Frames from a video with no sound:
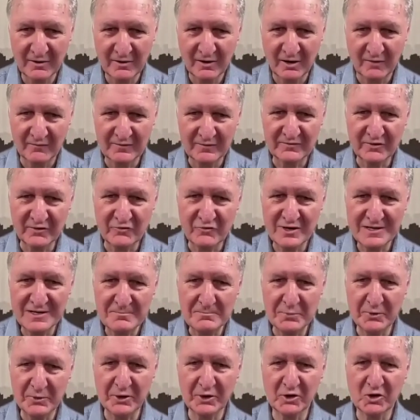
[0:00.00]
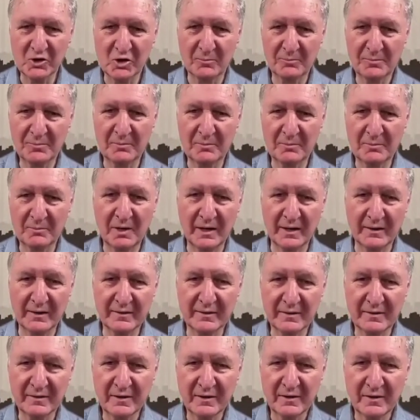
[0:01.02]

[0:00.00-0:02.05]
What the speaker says: of its Rietberg copper mine